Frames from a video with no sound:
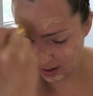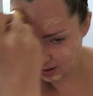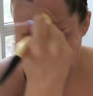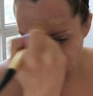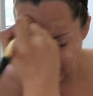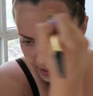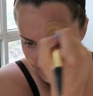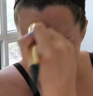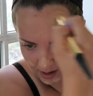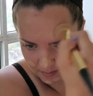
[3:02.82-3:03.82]
It's
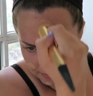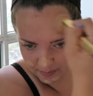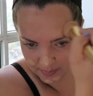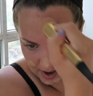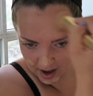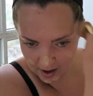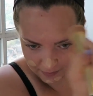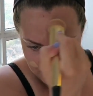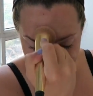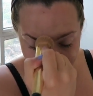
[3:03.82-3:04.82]
like, it
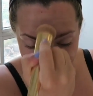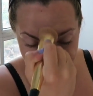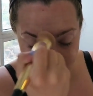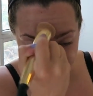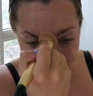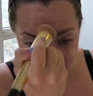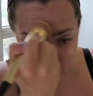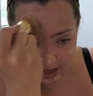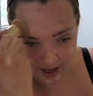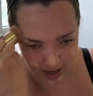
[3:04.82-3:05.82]
buffs everything
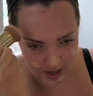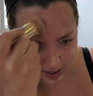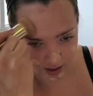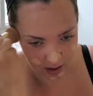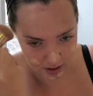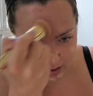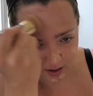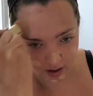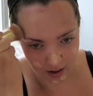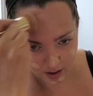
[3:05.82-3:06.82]
in.
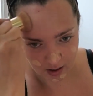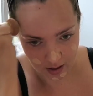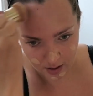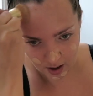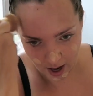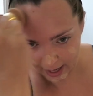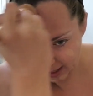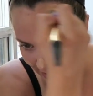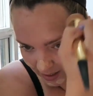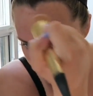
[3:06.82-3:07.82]
I
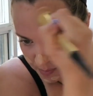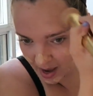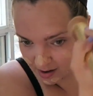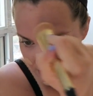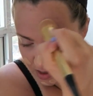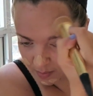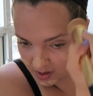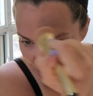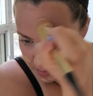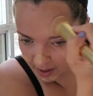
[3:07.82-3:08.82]
like this better than the
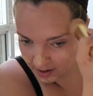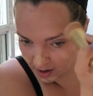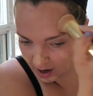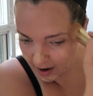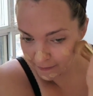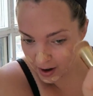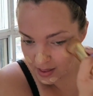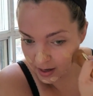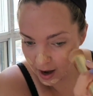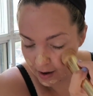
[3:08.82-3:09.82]
Beauty Blender. I
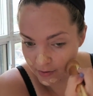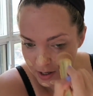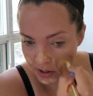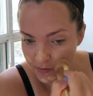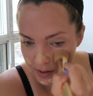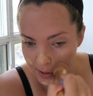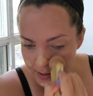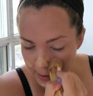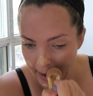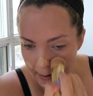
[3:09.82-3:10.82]
find the coverage of this
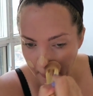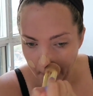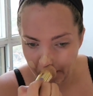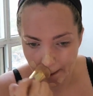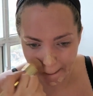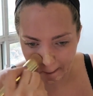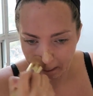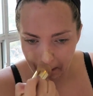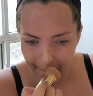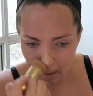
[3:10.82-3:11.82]
is like
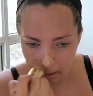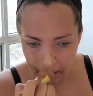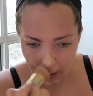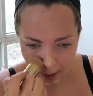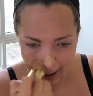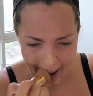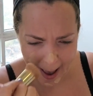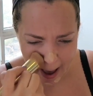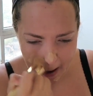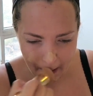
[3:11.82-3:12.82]
fuller.
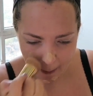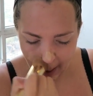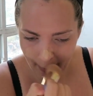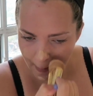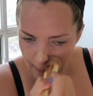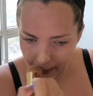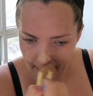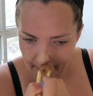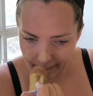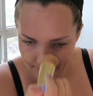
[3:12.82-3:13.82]
Ow, my
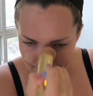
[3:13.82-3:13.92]
pimple.